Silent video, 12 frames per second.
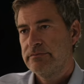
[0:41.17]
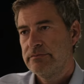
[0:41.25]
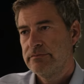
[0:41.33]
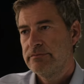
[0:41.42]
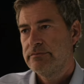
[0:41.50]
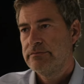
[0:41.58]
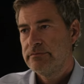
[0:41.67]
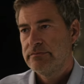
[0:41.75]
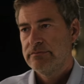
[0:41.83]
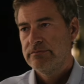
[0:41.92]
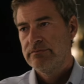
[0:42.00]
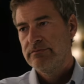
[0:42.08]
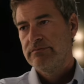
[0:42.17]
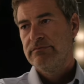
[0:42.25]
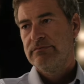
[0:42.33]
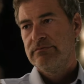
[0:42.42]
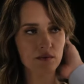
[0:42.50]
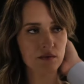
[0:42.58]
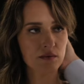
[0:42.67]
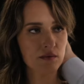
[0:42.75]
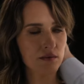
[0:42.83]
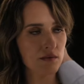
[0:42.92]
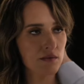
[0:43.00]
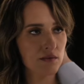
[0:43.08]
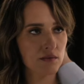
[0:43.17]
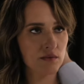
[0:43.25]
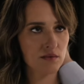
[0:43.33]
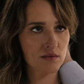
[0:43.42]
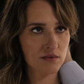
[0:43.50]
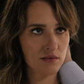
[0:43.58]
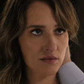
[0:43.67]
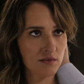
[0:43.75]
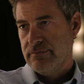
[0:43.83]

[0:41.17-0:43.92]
[no speech]